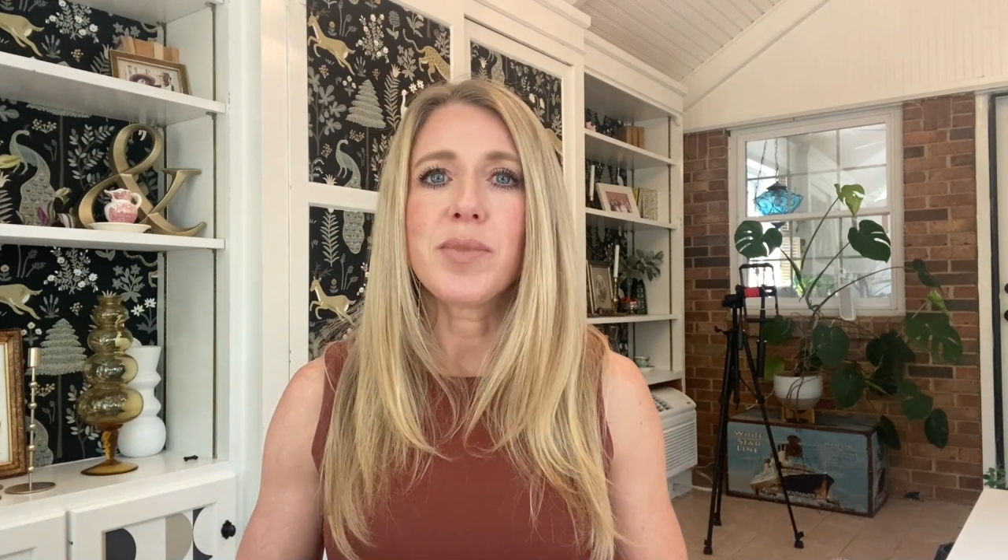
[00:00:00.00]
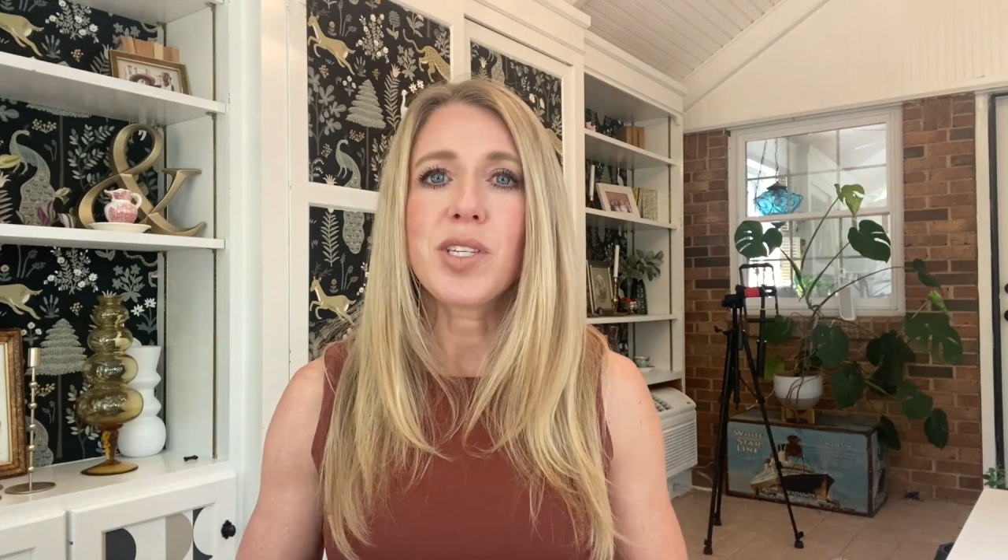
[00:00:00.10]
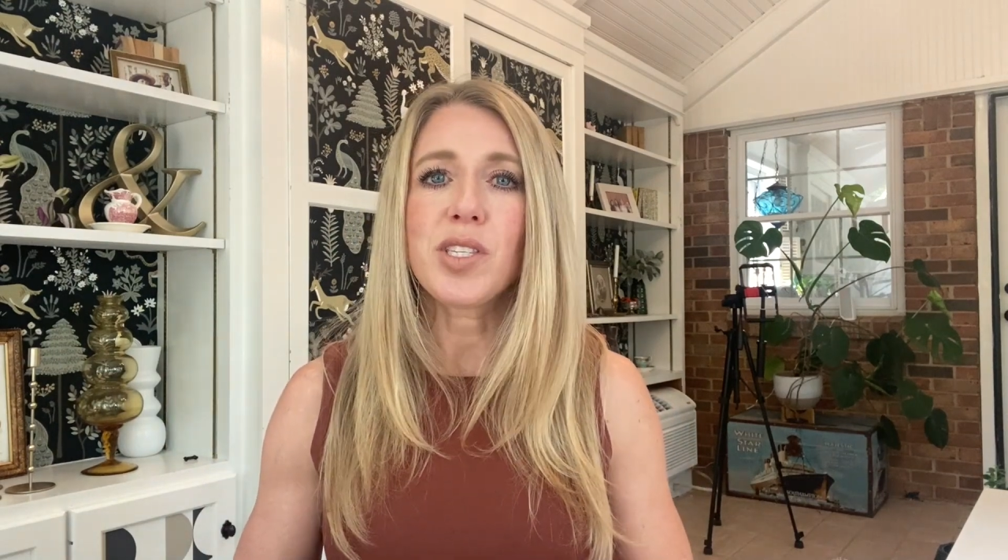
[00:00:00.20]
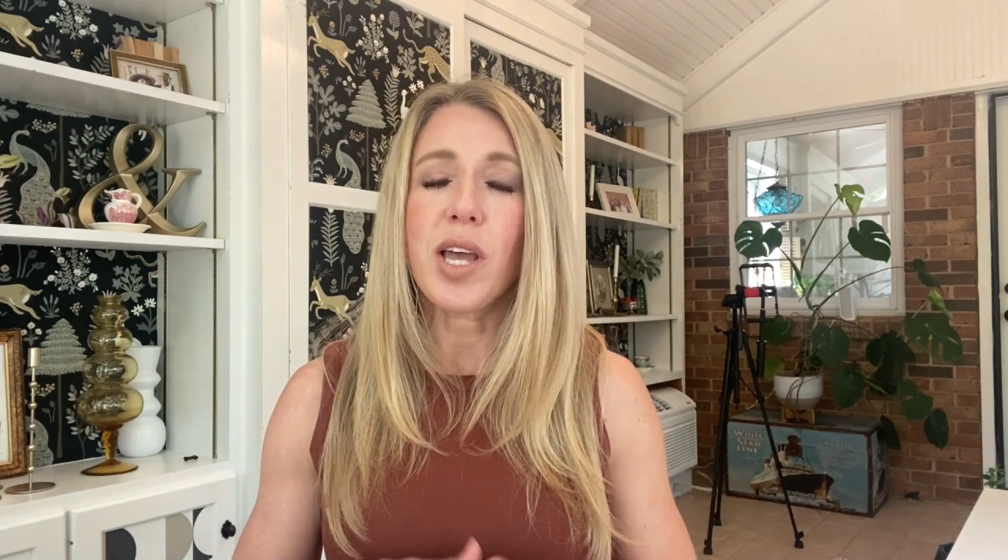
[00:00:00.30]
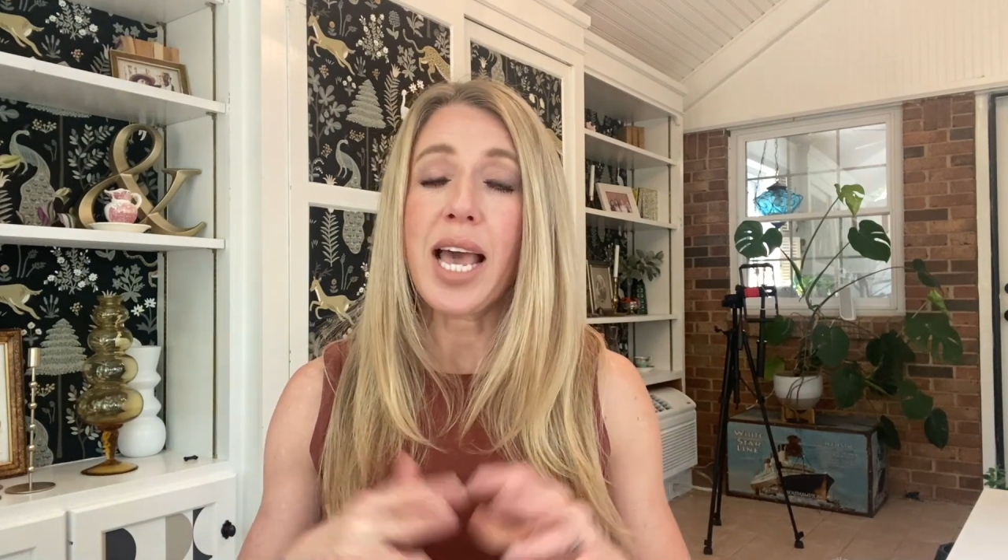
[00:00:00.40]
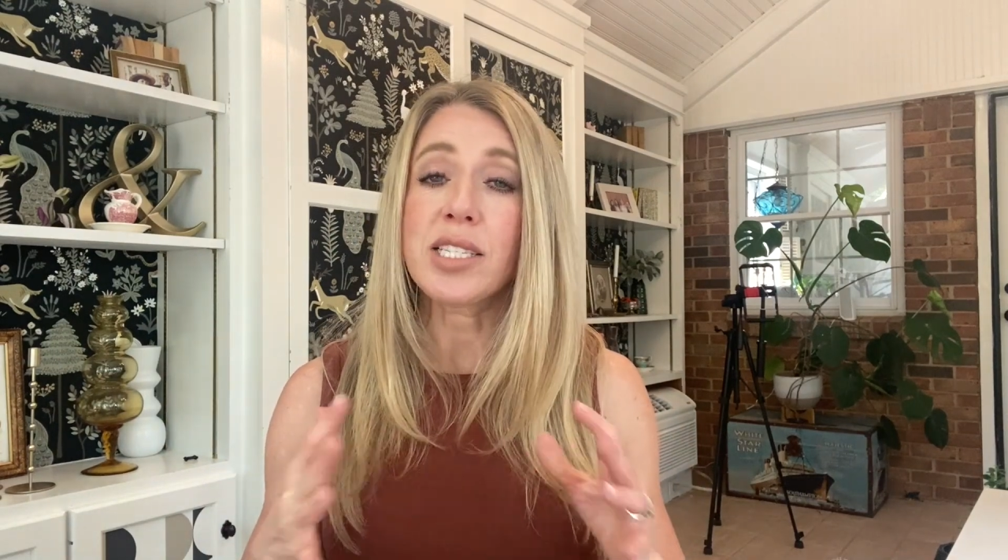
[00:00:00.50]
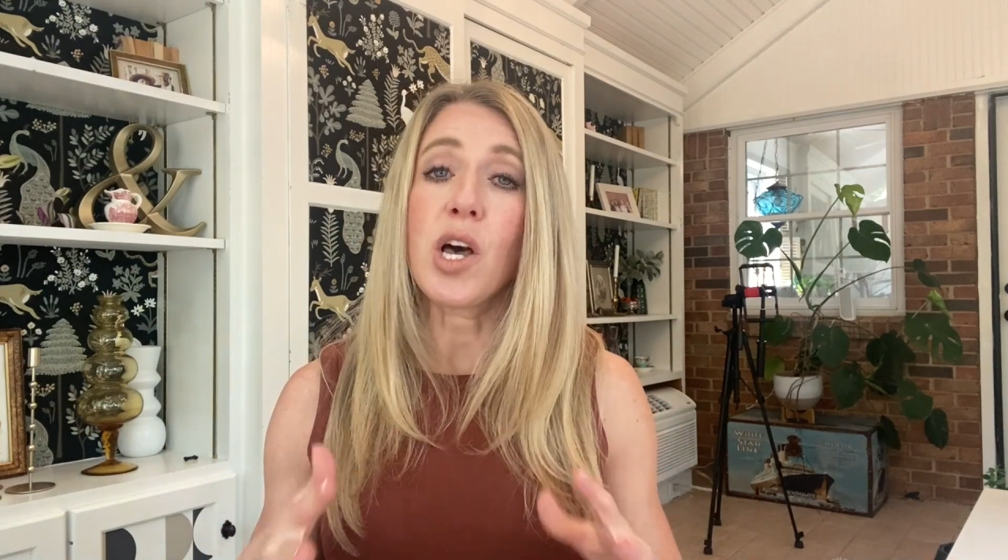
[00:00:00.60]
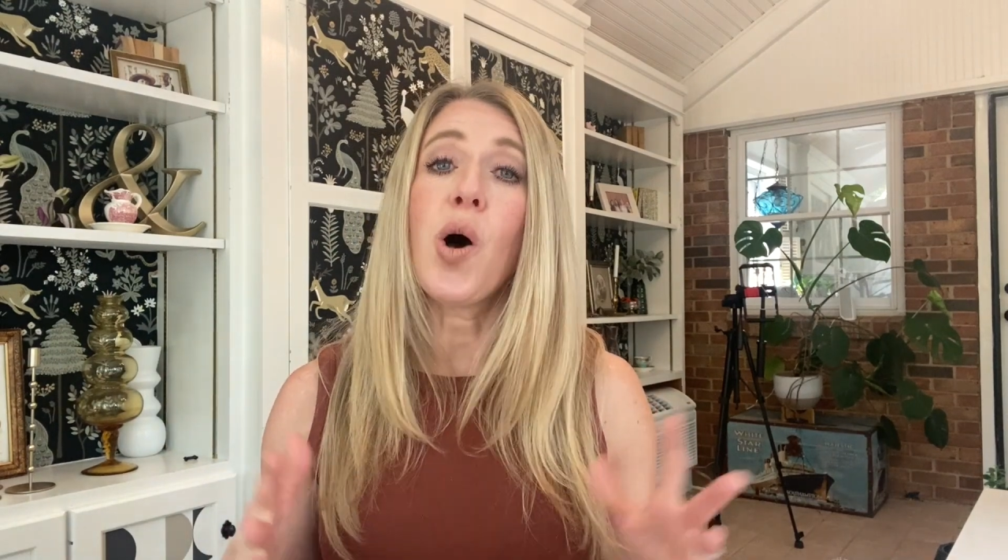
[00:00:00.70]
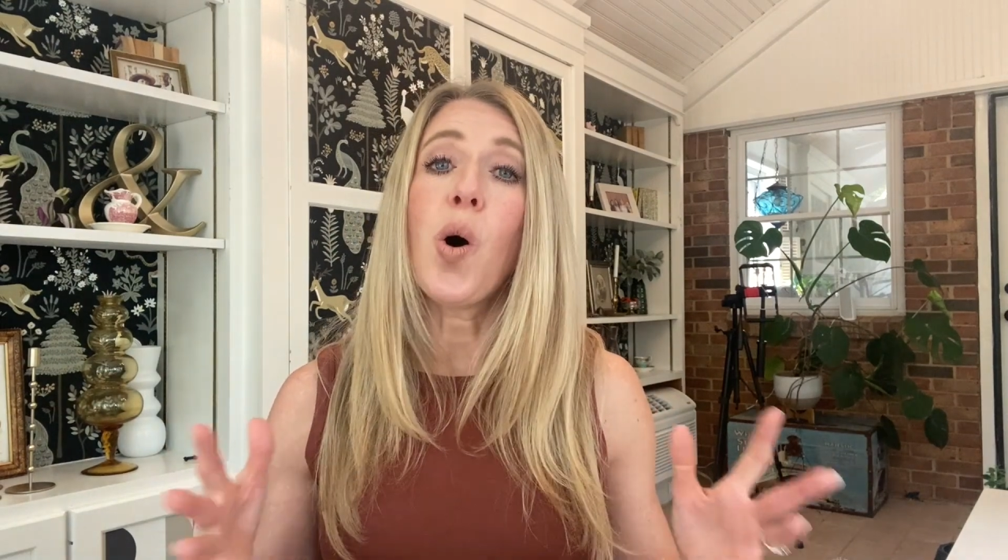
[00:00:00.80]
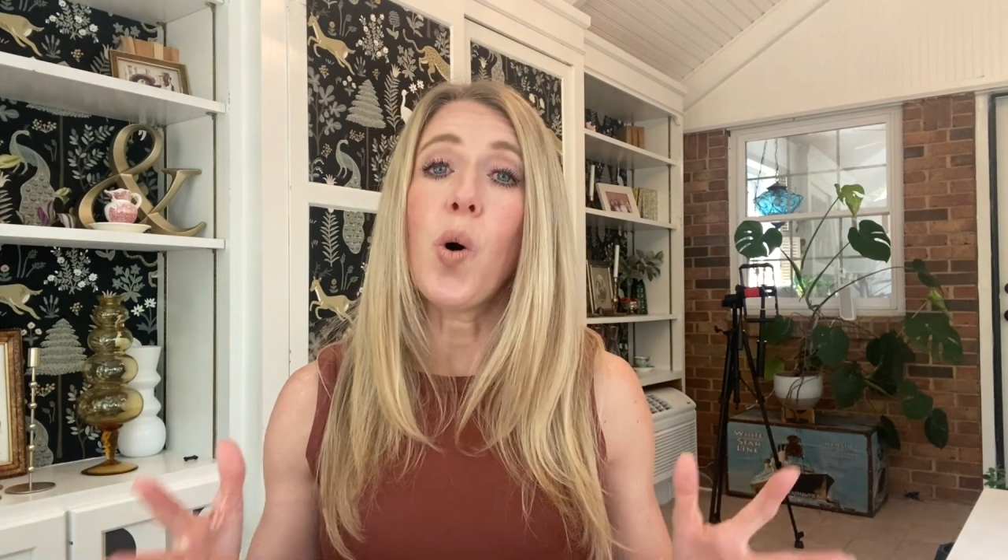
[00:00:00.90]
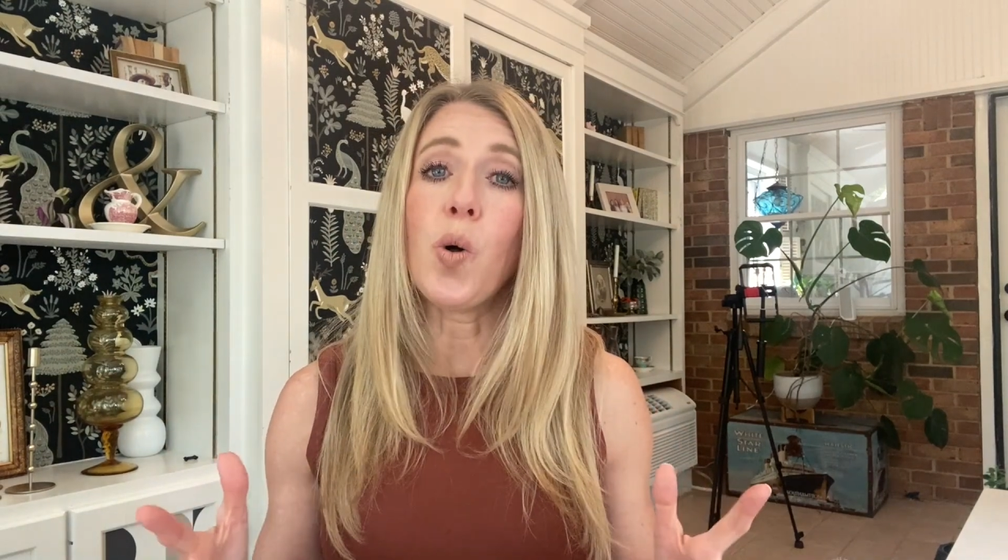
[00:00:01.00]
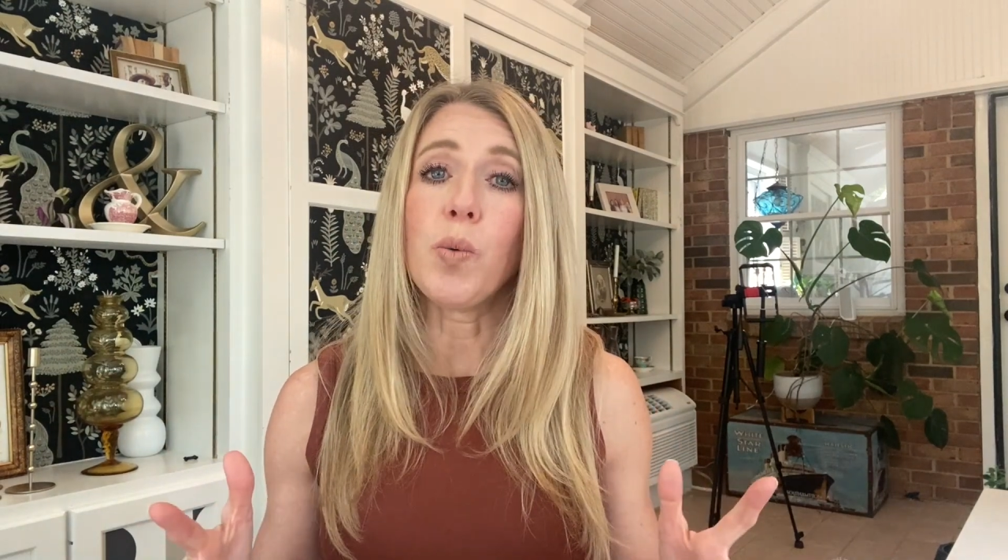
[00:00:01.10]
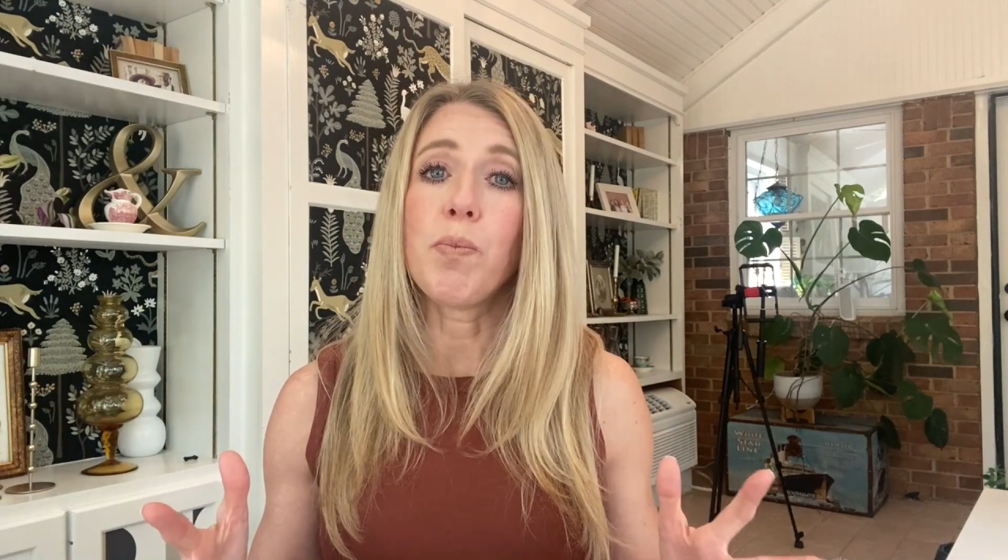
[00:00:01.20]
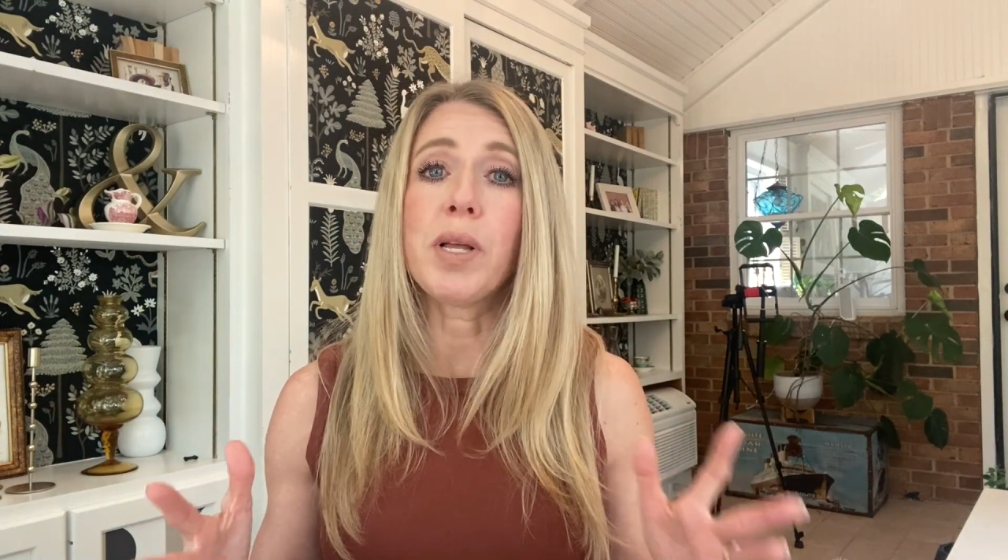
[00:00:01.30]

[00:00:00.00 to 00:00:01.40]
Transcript: just as a whole.